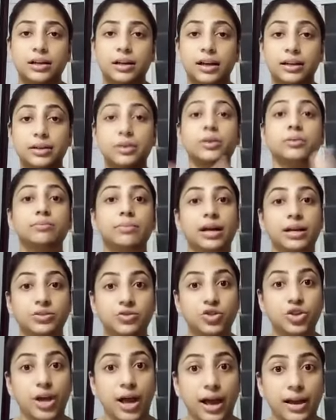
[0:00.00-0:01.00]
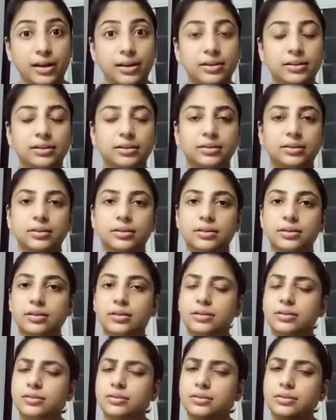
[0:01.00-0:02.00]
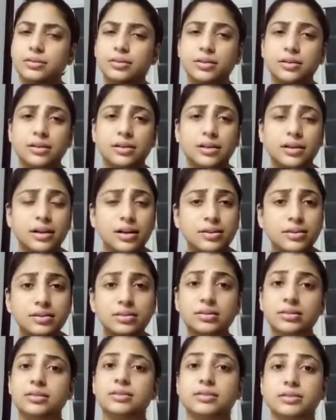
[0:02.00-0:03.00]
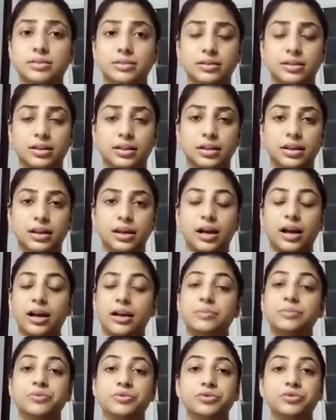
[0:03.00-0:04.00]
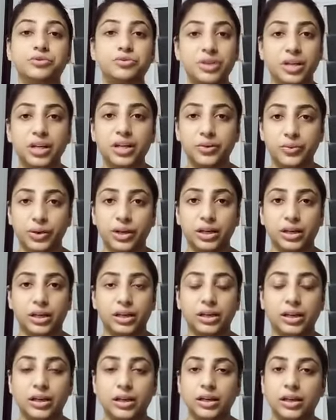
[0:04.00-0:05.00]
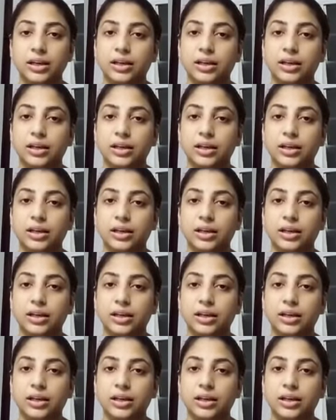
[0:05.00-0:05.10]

and on my channel consistently I'm really really